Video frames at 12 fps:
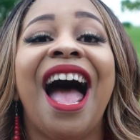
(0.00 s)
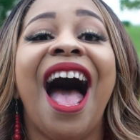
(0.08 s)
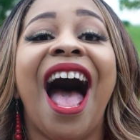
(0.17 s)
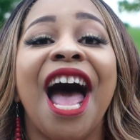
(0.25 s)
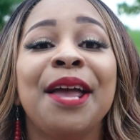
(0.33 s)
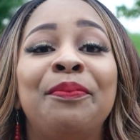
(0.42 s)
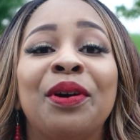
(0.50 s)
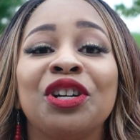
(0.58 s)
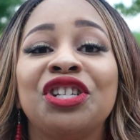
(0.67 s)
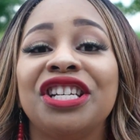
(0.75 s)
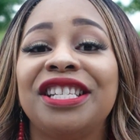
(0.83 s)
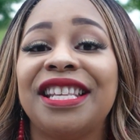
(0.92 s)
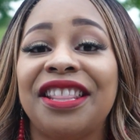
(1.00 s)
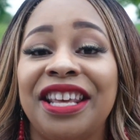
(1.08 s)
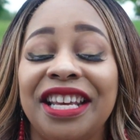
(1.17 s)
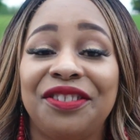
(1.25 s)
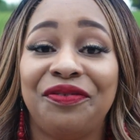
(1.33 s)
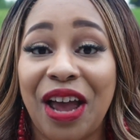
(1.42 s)
I purchased
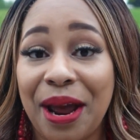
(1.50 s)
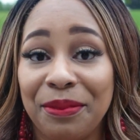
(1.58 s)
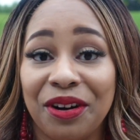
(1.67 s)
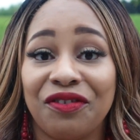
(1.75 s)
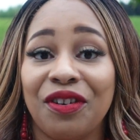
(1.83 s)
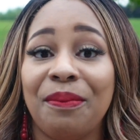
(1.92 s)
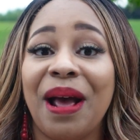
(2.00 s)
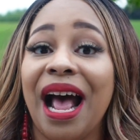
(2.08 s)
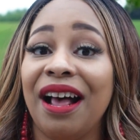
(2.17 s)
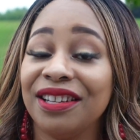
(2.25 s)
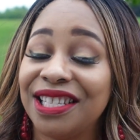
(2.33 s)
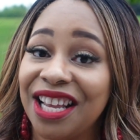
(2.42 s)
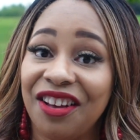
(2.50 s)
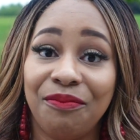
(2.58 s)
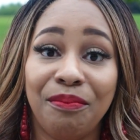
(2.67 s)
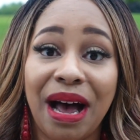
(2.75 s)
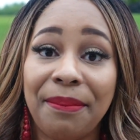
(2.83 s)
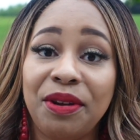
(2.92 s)
this fabric from House of
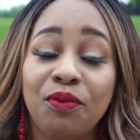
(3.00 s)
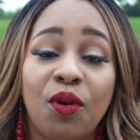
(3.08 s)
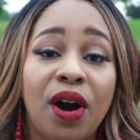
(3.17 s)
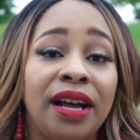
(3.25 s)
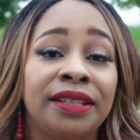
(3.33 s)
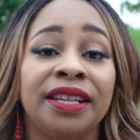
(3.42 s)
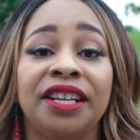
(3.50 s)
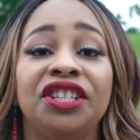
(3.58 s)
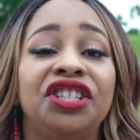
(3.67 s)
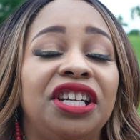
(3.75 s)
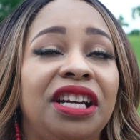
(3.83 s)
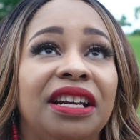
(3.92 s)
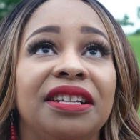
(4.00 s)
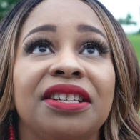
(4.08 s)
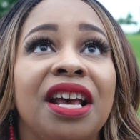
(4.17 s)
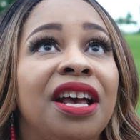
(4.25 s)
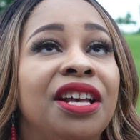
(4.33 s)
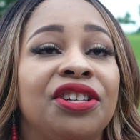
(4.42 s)
Mami Wata. She is
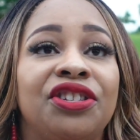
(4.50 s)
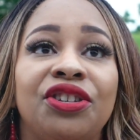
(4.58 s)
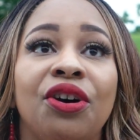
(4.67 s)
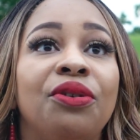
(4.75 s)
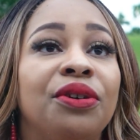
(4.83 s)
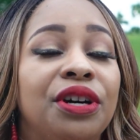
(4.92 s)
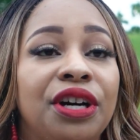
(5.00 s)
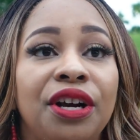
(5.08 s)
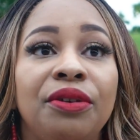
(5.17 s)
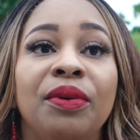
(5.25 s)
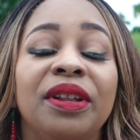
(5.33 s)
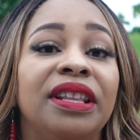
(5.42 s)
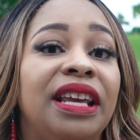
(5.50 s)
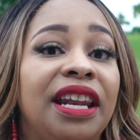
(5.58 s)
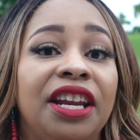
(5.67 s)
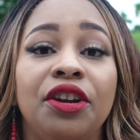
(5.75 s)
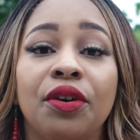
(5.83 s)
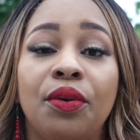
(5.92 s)
so good with
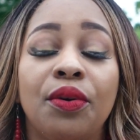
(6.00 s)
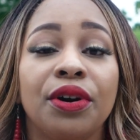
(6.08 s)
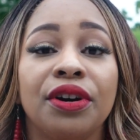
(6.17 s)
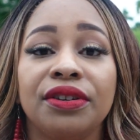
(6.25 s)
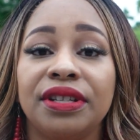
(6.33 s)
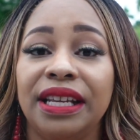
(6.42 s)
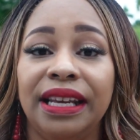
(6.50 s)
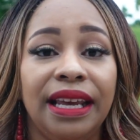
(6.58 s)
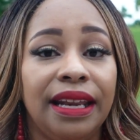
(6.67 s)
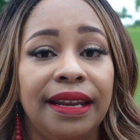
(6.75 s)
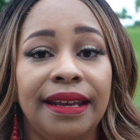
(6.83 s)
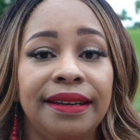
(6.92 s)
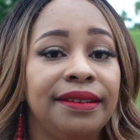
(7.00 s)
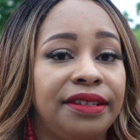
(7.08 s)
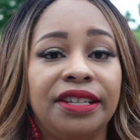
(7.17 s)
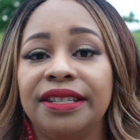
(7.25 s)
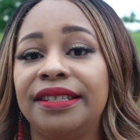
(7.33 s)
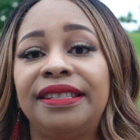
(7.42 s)
getting your orders and getting it
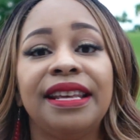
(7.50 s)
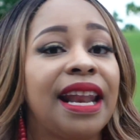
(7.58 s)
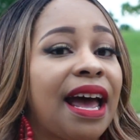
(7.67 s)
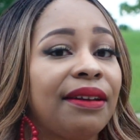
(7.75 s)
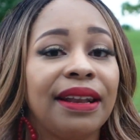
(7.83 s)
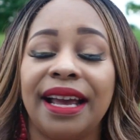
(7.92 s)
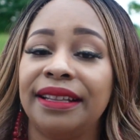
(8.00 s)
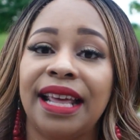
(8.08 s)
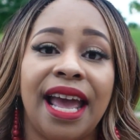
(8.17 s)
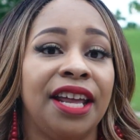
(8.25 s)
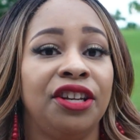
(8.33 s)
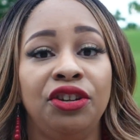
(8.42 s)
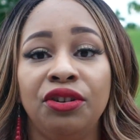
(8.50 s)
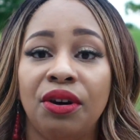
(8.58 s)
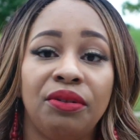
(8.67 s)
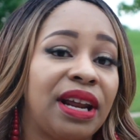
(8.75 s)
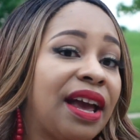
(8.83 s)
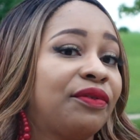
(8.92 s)
just sent out like that. You
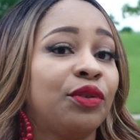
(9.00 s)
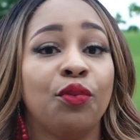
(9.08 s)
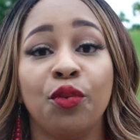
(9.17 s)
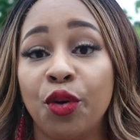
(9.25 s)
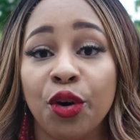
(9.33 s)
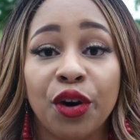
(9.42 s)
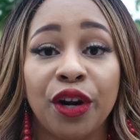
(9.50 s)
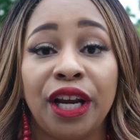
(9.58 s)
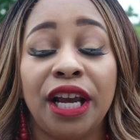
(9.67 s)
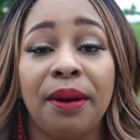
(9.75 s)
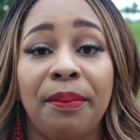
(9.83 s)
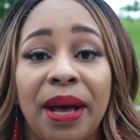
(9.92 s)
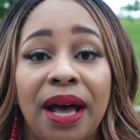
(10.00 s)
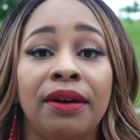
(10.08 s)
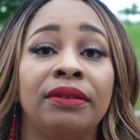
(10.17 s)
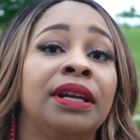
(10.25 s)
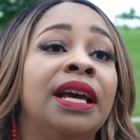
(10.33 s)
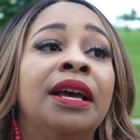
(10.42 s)
don't have to worry
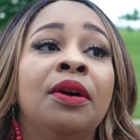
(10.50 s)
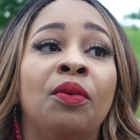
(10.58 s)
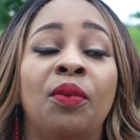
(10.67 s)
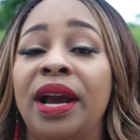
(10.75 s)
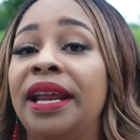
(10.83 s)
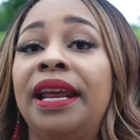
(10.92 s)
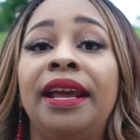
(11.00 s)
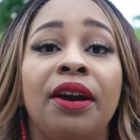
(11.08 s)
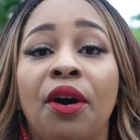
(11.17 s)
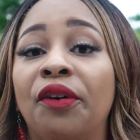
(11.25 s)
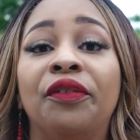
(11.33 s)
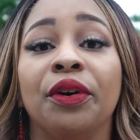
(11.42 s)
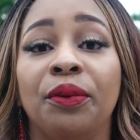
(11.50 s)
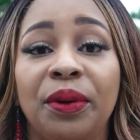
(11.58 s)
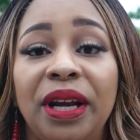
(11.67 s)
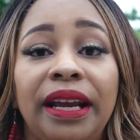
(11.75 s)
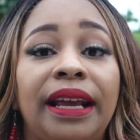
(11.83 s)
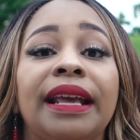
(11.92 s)
about waiting over a
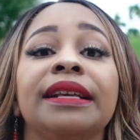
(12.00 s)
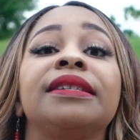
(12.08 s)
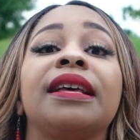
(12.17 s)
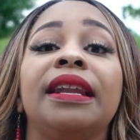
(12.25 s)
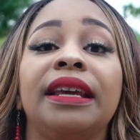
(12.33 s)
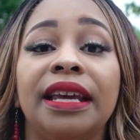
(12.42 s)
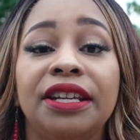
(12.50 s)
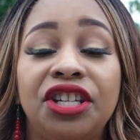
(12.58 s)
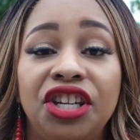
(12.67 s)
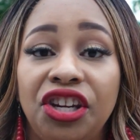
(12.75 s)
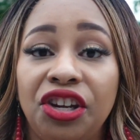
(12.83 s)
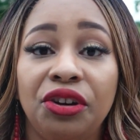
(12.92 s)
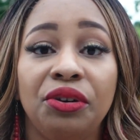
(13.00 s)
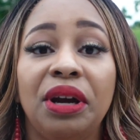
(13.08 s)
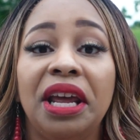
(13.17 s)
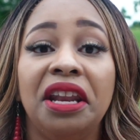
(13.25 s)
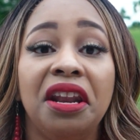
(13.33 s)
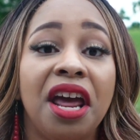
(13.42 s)
week. It's gonna get to you
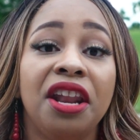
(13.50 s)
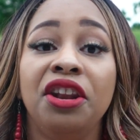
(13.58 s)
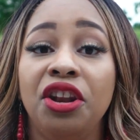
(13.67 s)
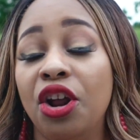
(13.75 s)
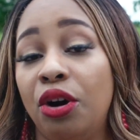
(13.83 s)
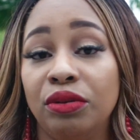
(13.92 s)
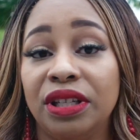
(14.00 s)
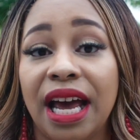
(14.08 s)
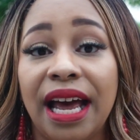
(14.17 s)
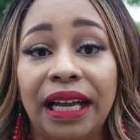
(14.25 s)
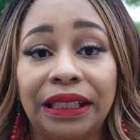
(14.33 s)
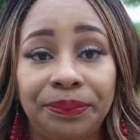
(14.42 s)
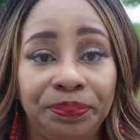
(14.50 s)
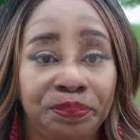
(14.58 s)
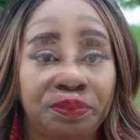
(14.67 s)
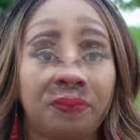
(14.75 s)
in no time.